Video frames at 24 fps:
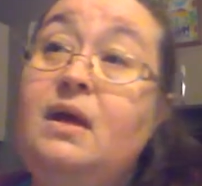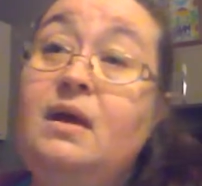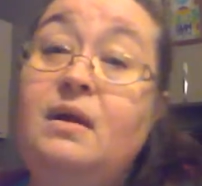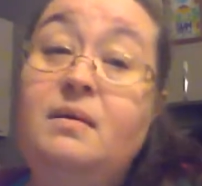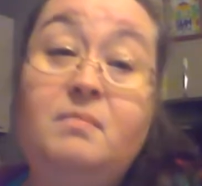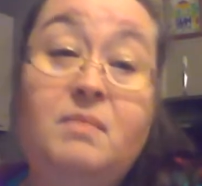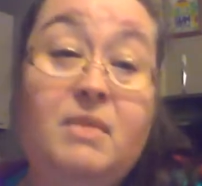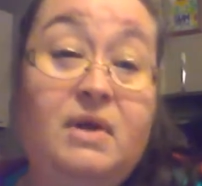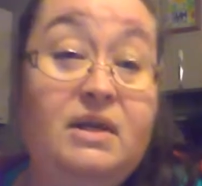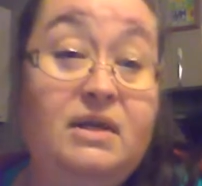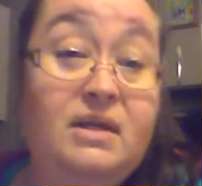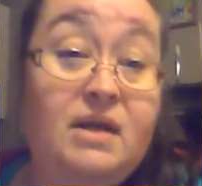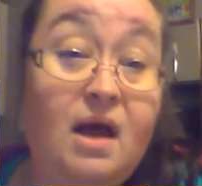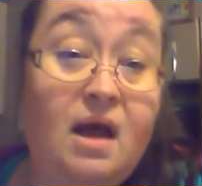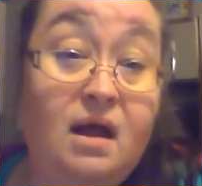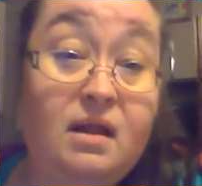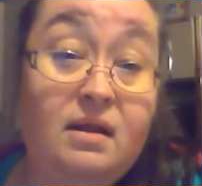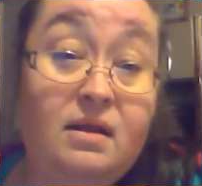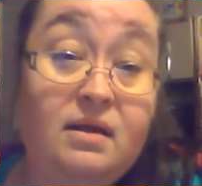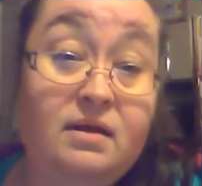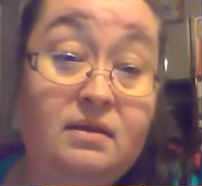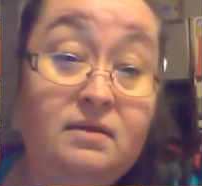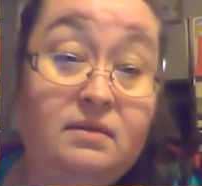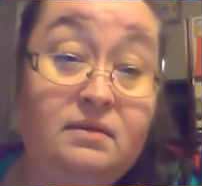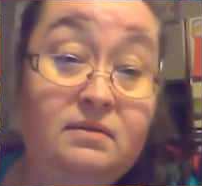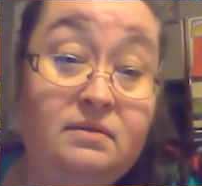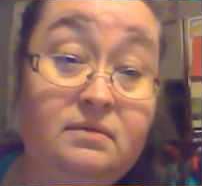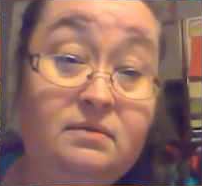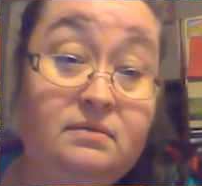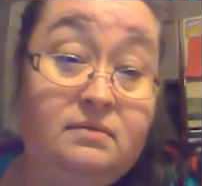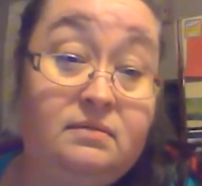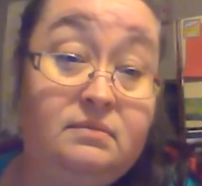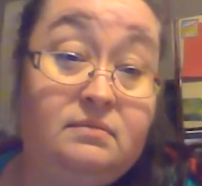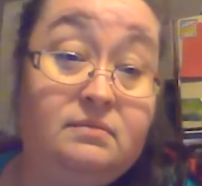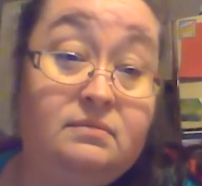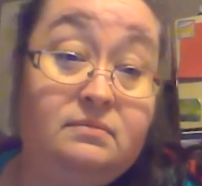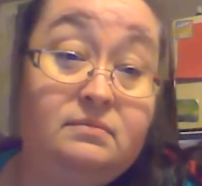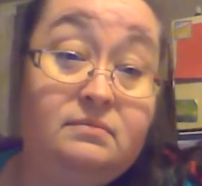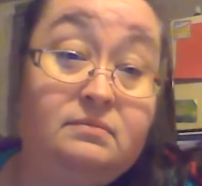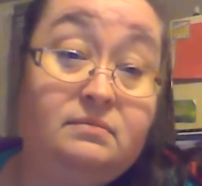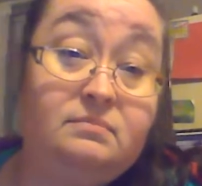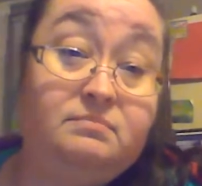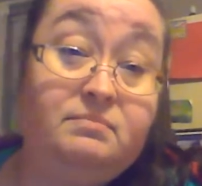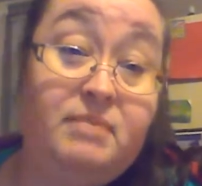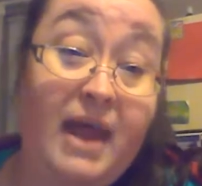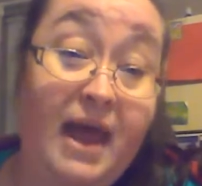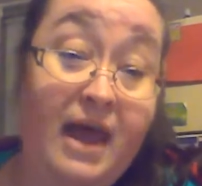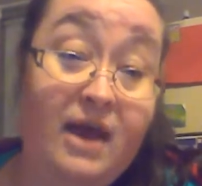mandala
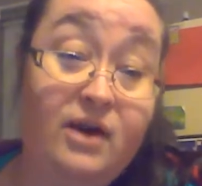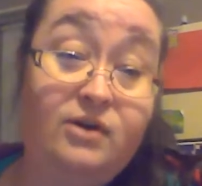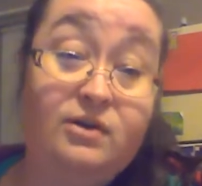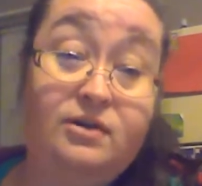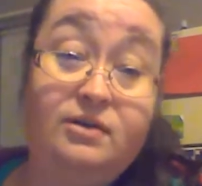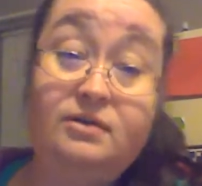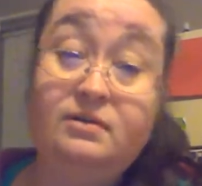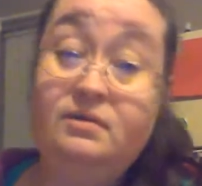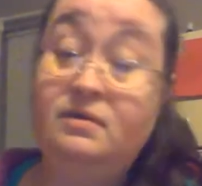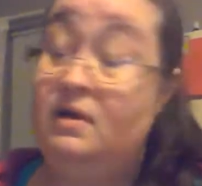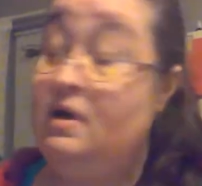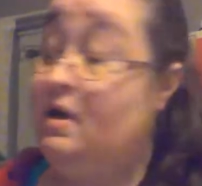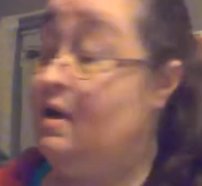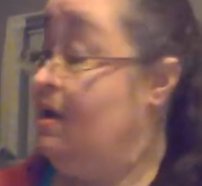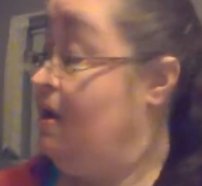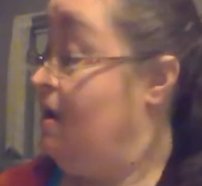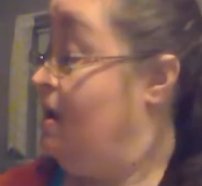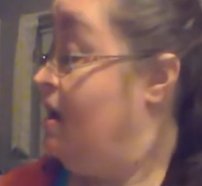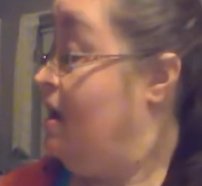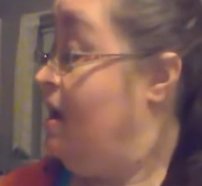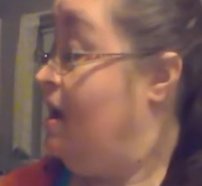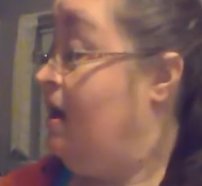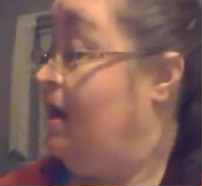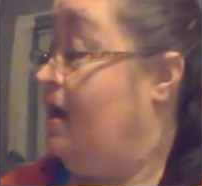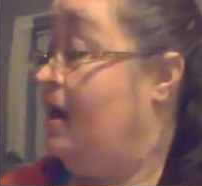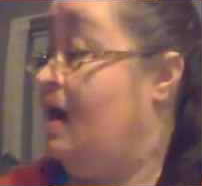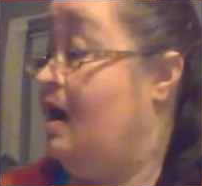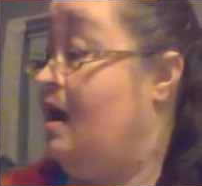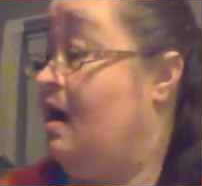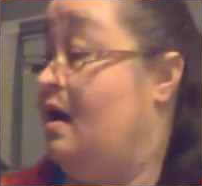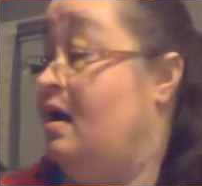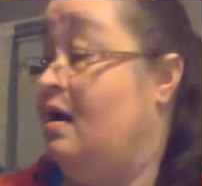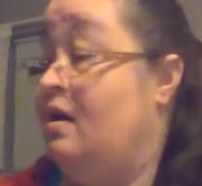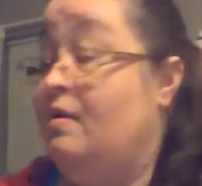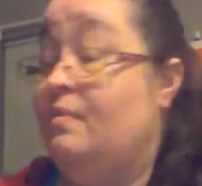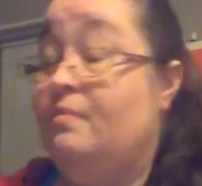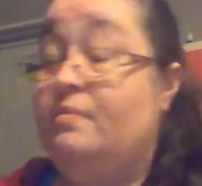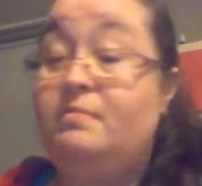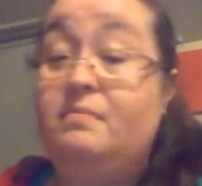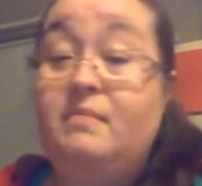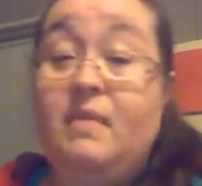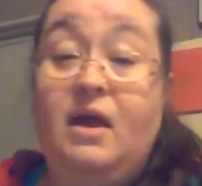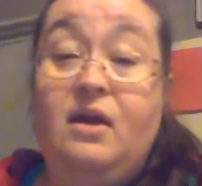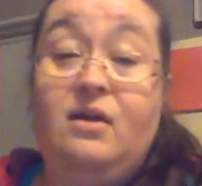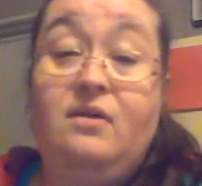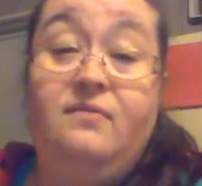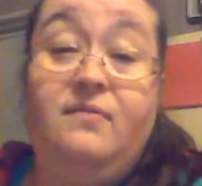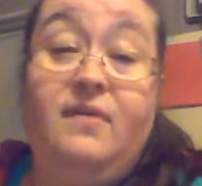pattern.
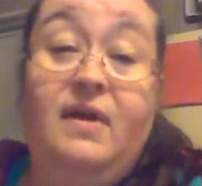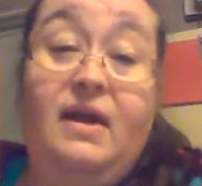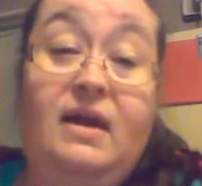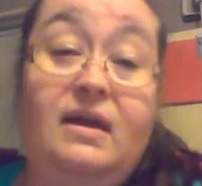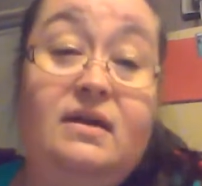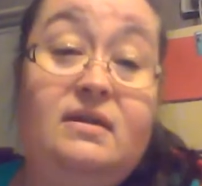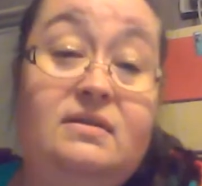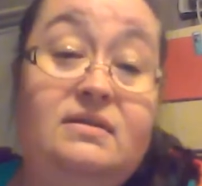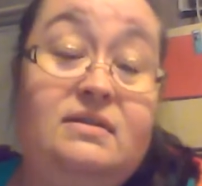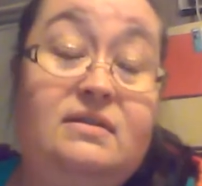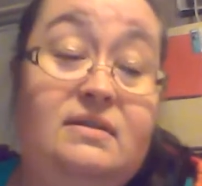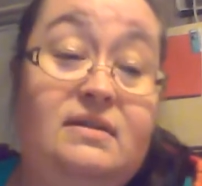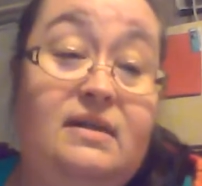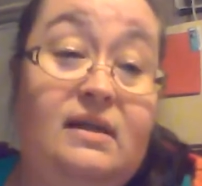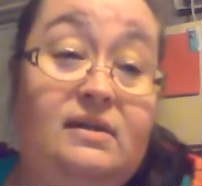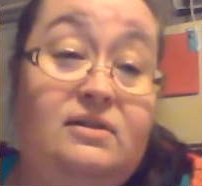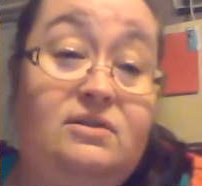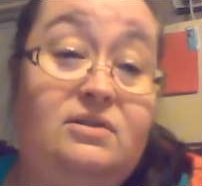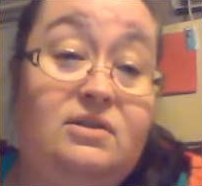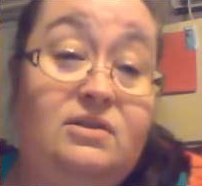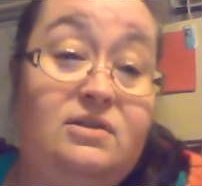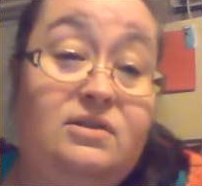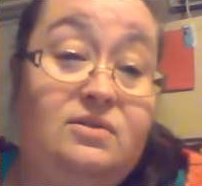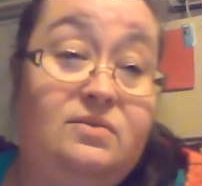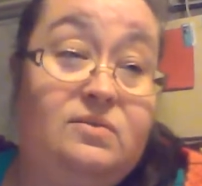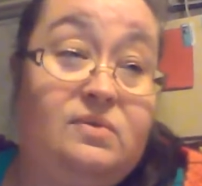Matter of fact, they just